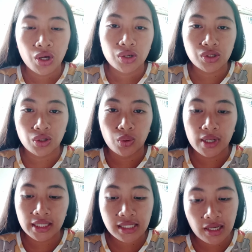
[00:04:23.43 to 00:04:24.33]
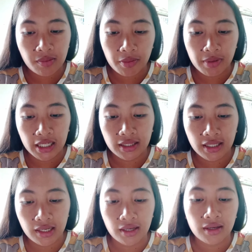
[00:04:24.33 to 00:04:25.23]
So what is
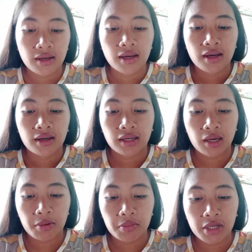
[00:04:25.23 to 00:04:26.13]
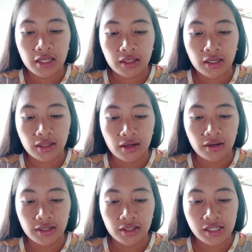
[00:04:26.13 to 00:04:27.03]
capability? Capability, the
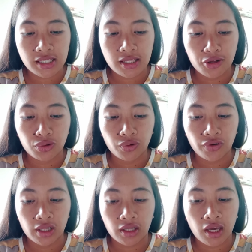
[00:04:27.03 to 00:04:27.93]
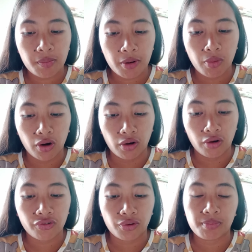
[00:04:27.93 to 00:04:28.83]
learners need to feel capable
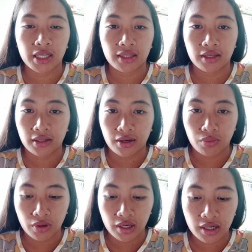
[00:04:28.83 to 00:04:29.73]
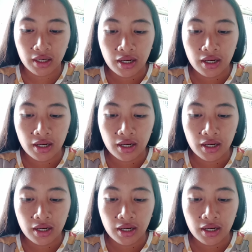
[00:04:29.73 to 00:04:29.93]
of completing their work.